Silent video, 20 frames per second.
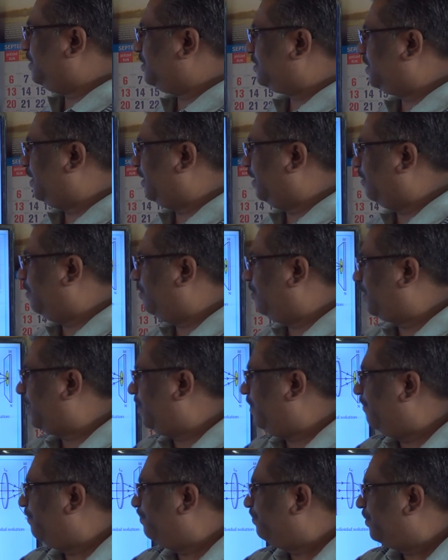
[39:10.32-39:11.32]
screen.
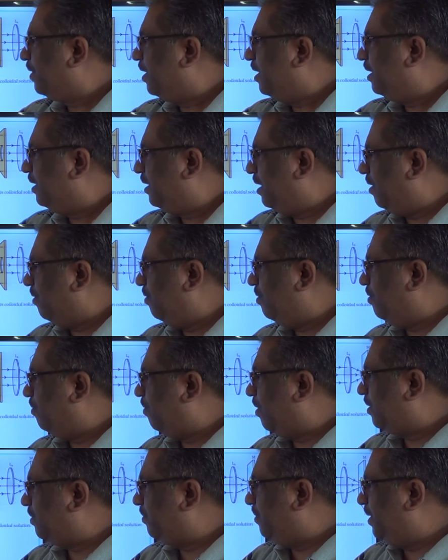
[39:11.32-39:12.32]
Okay. Now,
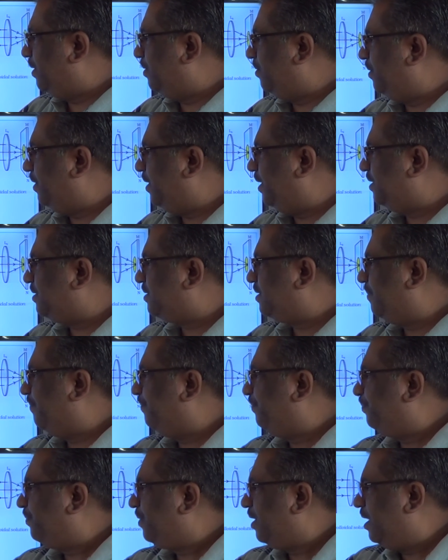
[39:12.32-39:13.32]
what we will do is
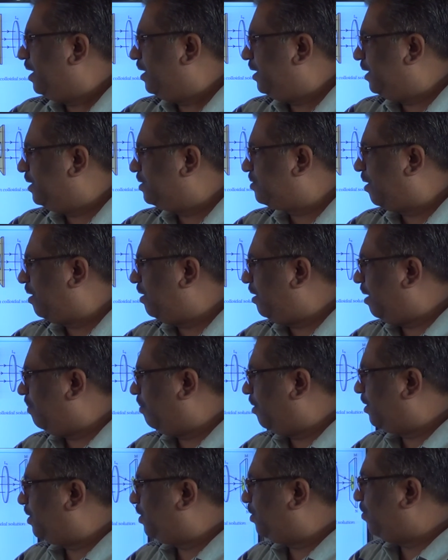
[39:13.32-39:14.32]
dissolve
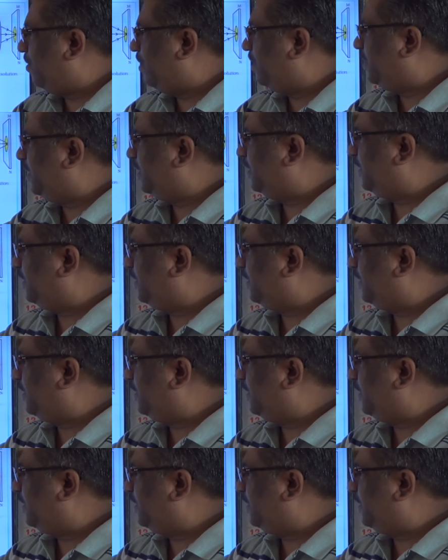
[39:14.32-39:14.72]
about 200